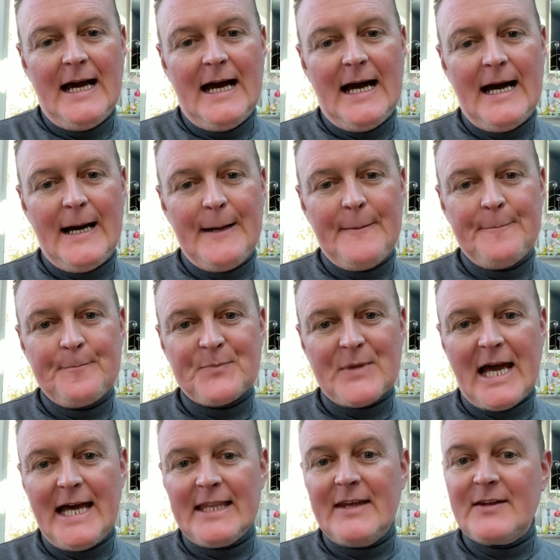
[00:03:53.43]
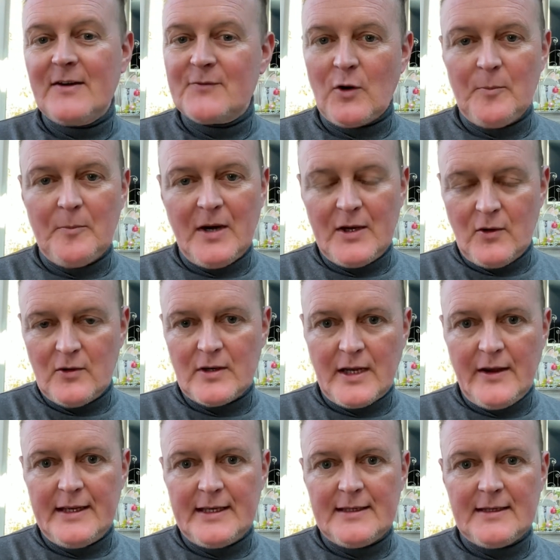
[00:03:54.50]
Um, and then I've got my
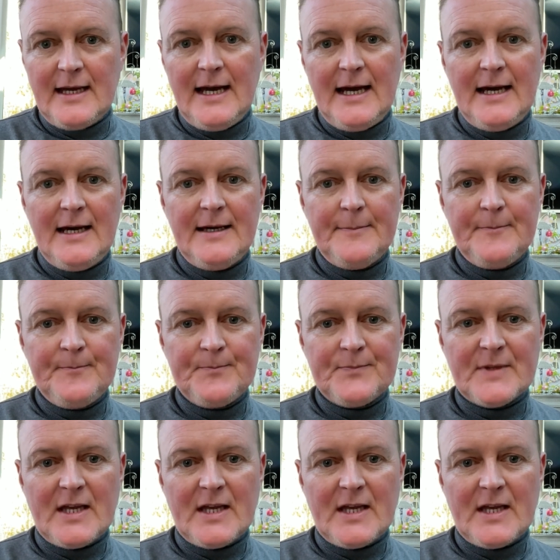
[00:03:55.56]
ongoing um,